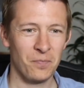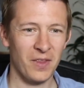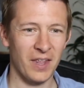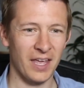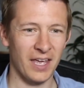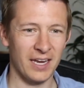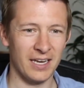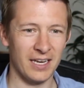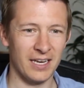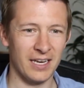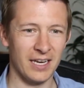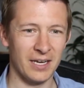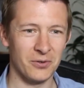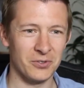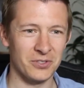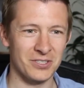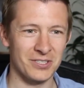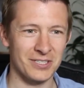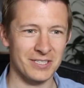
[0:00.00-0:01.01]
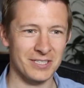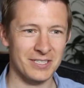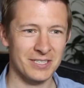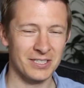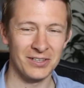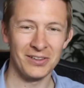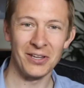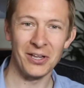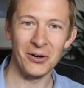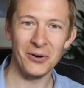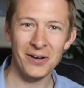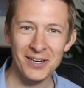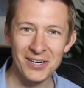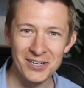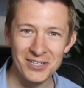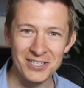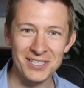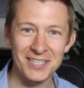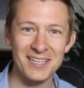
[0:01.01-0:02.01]
And it was just low
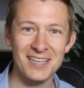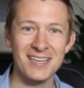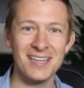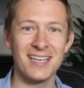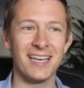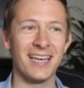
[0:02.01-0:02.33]
energy.